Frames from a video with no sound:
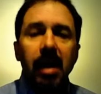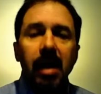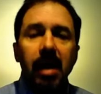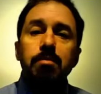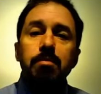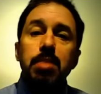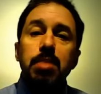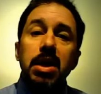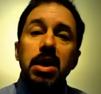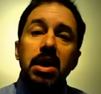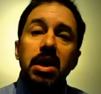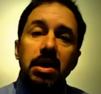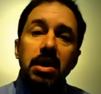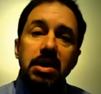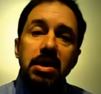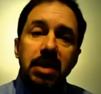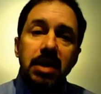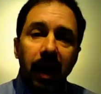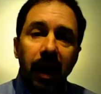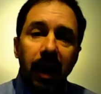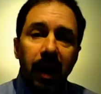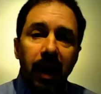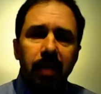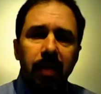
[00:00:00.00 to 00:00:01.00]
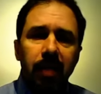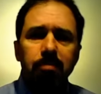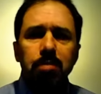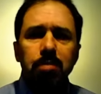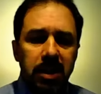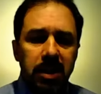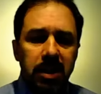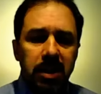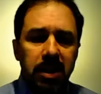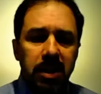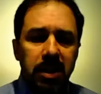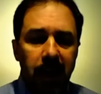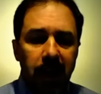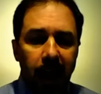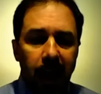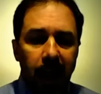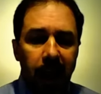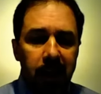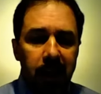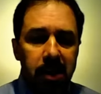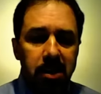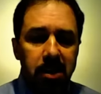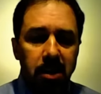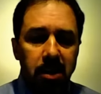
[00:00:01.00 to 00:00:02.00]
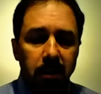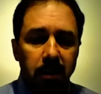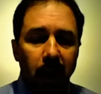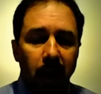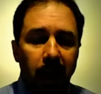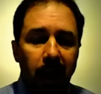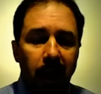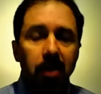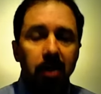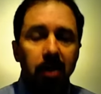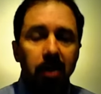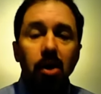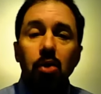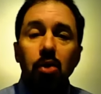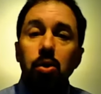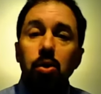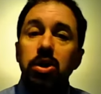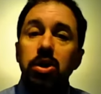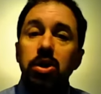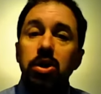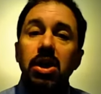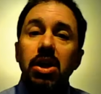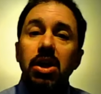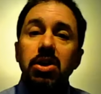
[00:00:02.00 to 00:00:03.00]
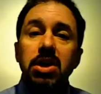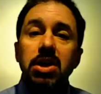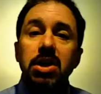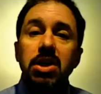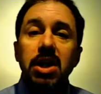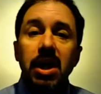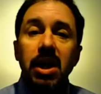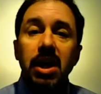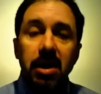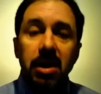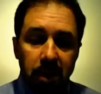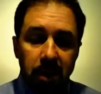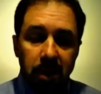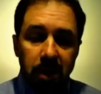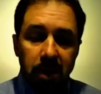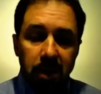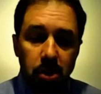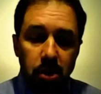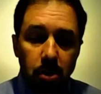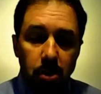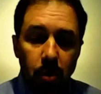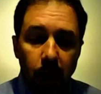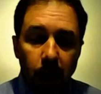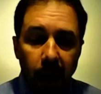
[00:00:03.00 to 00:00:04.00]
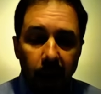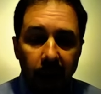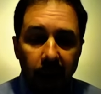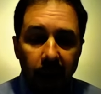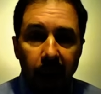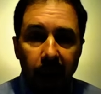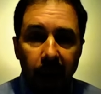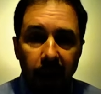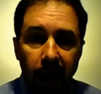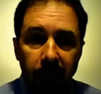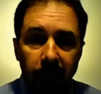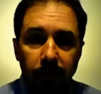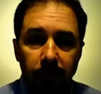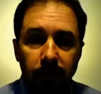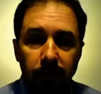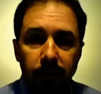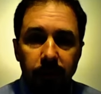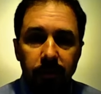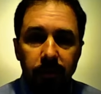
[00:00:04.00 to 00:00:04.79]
and be content, be satisfied with such things as you have.